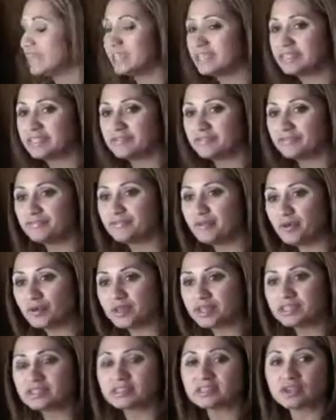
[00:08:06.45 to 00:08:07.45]
is
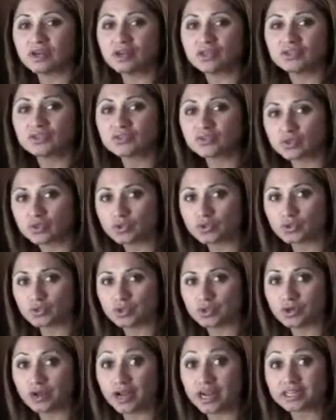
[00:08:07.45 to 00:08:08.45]
focused on social
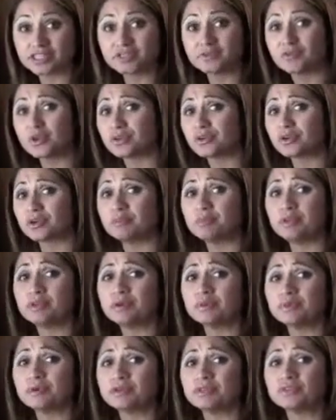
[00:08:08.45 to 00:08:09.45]
interaction, whether it
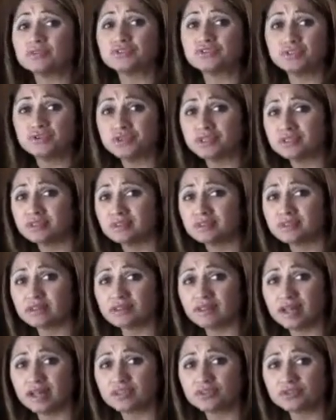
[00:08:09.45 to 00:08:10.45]
be with students in the
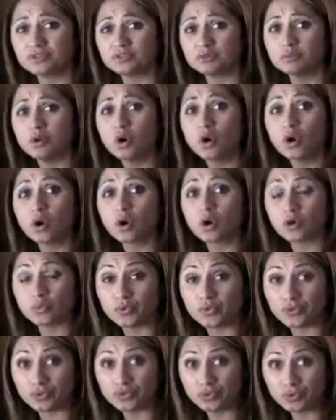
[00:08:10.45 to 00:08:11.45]
classroom or
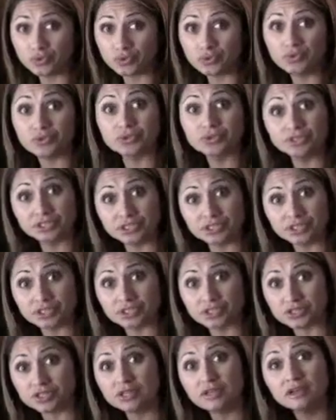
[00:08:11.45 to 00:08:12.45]
with you, their
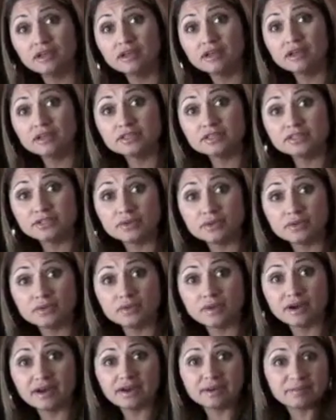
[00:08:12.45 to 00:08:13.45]
teacher.
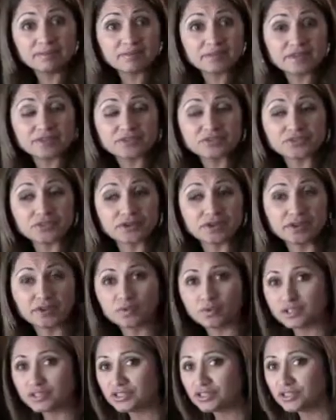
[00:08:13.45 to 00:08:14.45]
So is there any
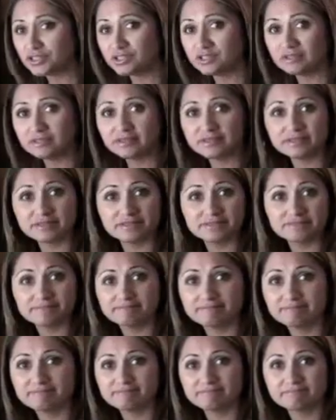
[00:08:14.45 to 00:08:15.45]
questions?
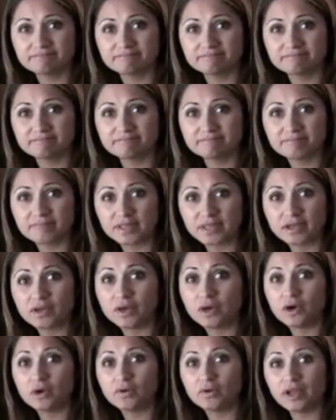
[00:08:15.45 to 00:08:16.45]

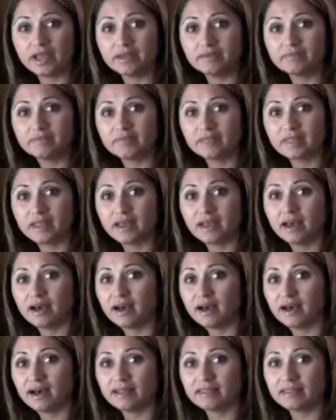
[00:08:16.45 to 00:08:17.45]
Okay,
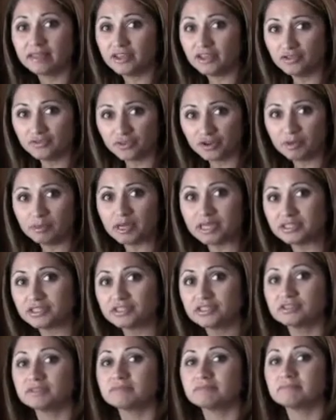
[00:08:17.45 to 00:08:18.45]
thank you very
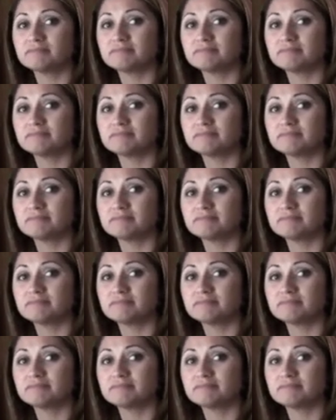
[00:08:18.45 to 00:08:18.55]
much.